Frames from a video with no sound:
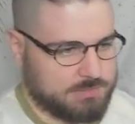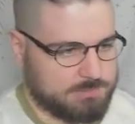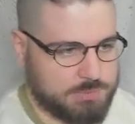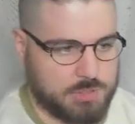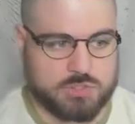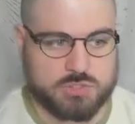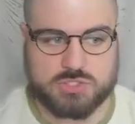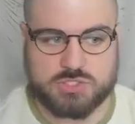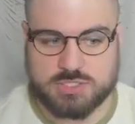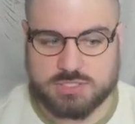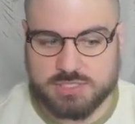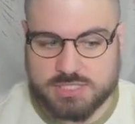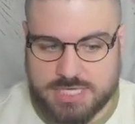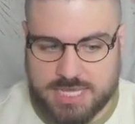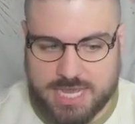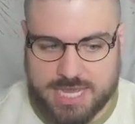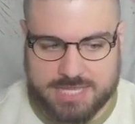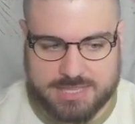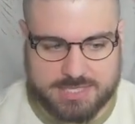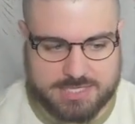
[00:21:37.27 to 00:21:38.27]

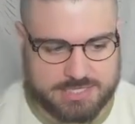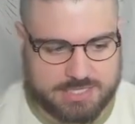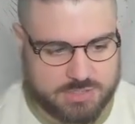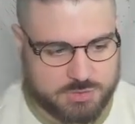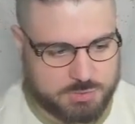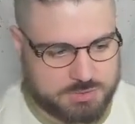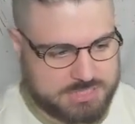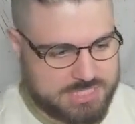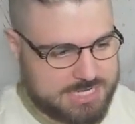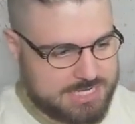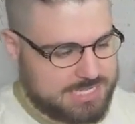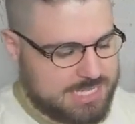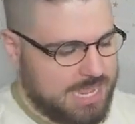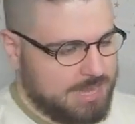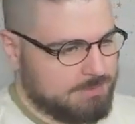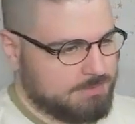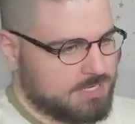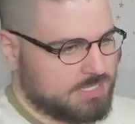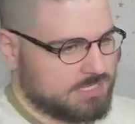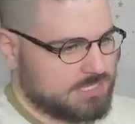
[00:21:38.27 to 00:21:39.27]
Personally, I think that's what the
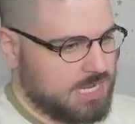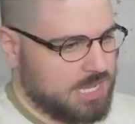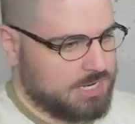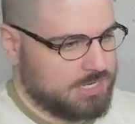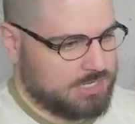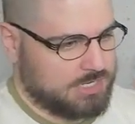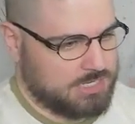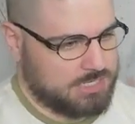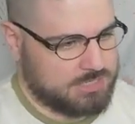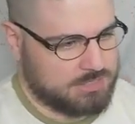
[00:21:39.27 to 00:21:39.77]
game does not need.